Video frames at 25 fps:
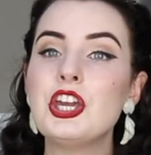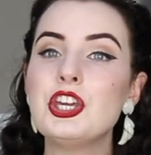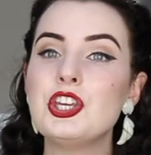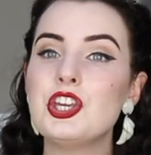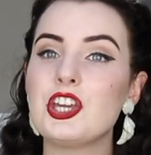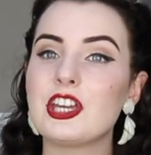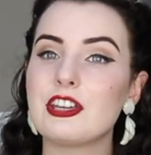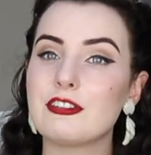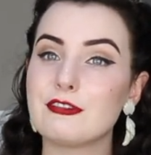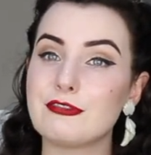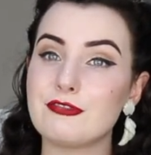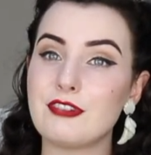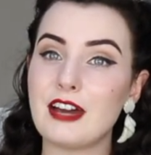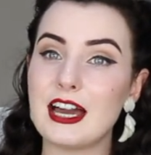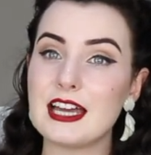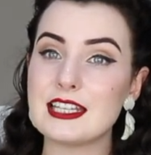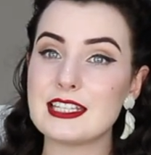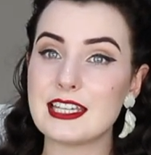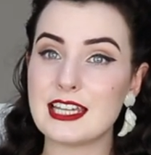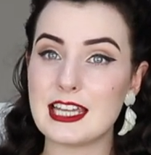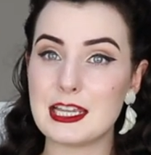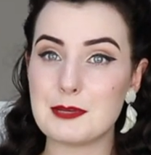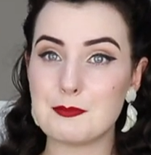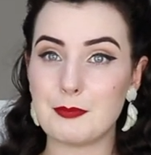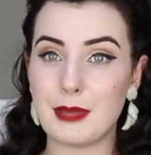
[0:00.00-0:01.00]
you can find
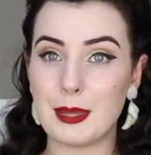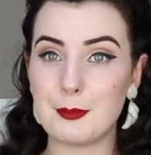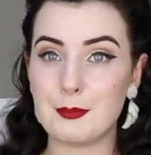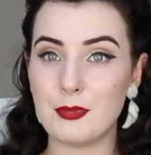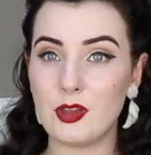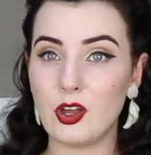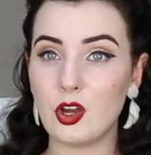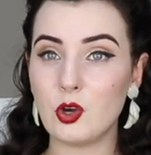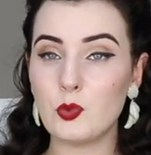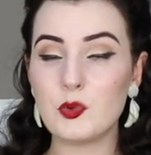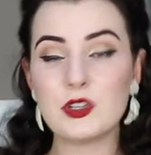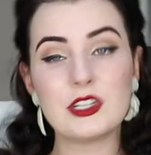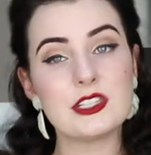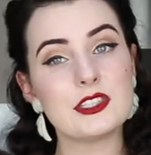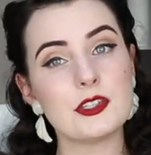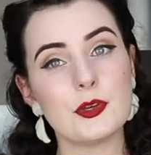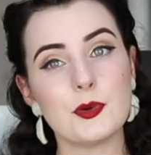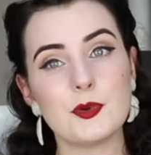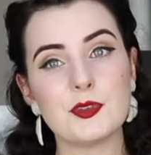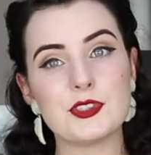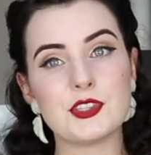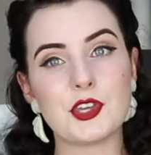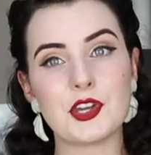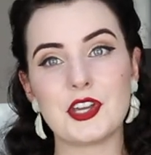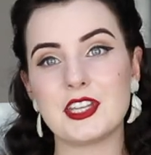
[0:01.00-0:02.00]
it in my blog, which is
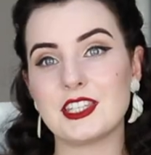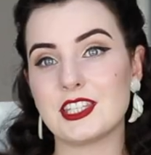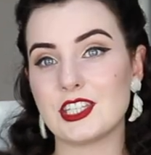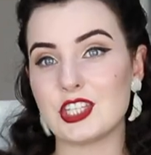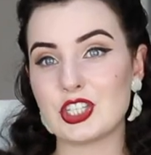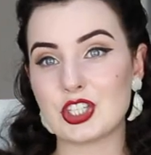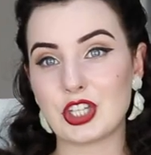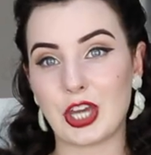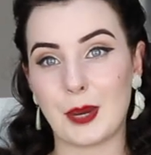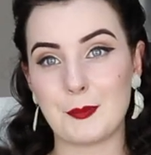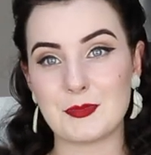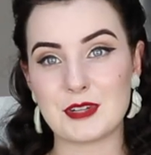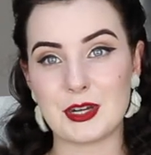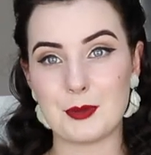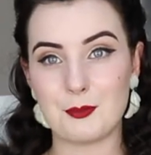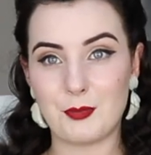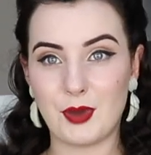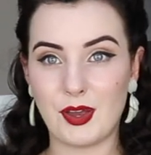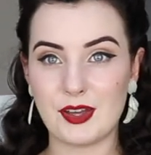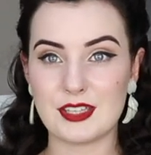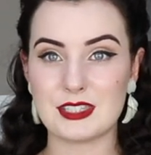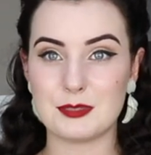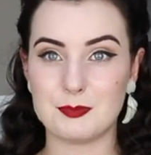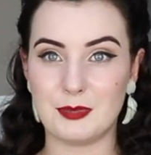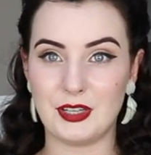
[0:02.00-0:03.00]
also in the description
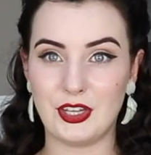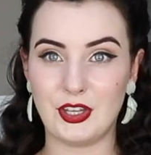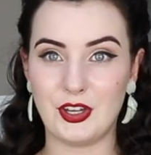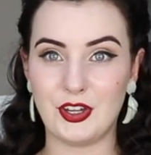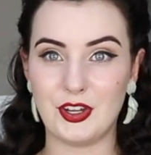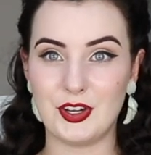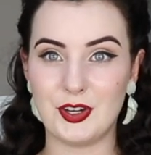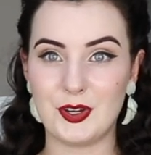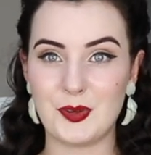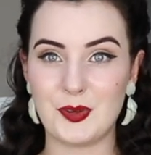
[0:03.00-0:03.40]
box below.